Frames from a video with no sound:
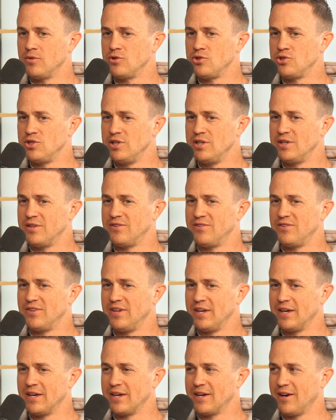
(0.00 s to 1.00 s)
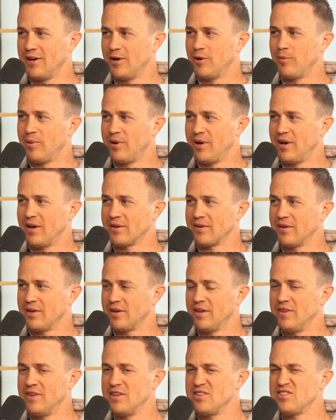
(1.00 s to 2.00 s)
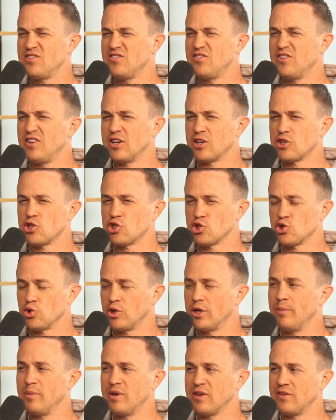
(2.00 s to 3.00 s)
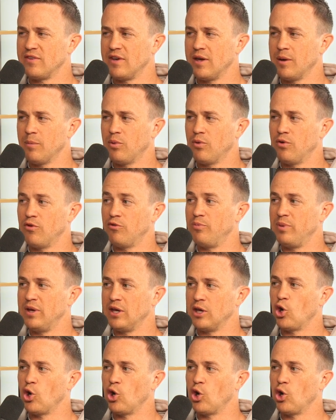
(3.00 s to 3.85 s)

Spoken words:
she is seeing chiropractic. And this is an extreme example of being